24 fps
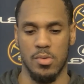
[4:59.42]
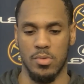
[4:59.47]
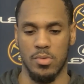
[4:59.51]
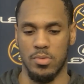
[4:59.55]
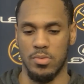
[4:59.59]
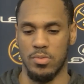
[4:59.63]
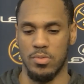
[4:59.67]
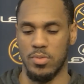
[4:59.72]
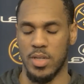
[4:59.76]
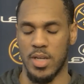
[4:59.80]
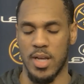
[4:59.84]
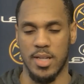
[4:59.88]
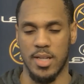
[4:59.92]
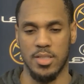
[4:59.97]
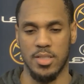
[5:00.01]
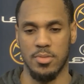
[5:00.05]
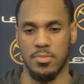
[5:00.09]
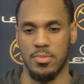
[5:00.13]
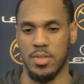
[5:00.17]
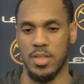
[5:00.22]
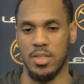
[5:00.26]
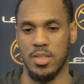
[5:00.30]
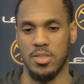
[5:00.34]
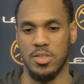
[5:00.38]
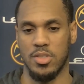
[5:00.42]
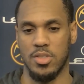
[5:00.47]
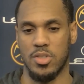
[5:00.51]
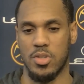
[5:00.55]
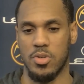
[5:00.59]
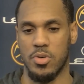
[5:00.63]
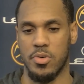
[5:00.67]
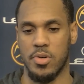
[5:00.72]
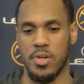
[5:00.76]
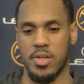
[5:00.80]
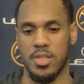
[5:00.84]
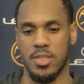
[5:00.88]
we got some good
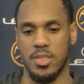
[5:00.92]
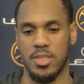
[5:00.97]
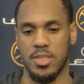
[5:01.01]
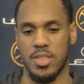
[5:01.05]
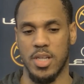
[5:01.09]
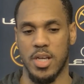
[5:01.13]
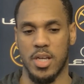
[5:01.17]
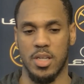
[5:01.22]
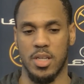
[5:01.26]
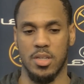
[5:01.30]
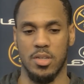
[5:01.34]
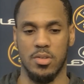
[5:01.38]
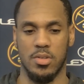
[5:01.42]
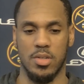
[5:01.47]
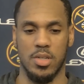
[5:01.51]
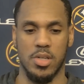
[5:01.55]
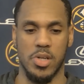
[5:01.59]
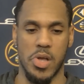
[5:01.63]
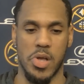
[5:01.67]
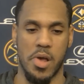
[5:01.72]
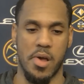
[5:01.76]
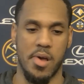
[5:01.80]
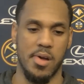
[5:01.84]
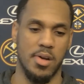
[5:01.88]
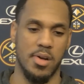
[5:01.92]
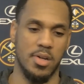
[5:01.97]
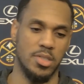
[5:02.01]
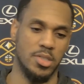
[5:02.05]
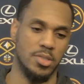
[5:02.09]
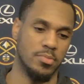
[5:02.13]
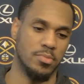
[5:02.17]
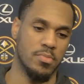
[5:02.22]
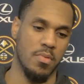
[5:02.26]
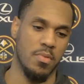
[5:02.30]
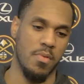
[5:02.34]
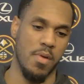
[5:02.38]
scoring in the second unit.
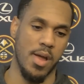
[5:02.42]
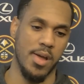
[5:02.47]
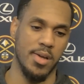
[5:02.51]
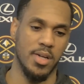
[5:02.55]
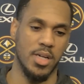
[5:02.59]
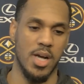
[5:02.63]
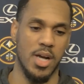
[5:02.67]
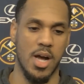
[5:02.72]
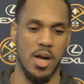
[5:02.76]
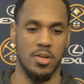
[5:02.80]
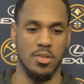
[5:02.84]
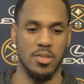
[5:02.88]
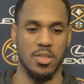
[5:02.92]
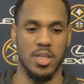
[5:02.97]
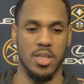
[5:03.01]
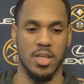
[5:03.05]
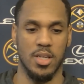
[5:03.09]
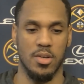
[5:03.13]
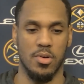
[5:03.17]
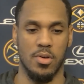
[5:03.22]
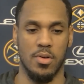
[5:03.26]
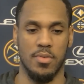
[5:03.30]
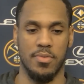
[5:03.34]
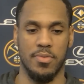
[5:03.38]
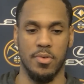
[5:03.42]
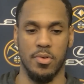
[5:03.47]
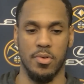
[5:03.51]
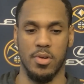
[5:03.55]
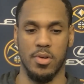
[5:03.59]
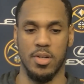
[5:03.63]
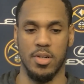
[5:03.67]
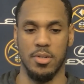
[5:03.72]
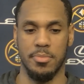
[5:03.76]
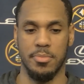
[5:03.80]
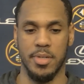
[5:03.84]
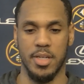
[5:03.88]
Um, I don't think going
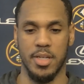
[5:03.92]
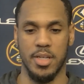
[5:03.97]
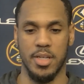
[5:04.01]
forward it would be an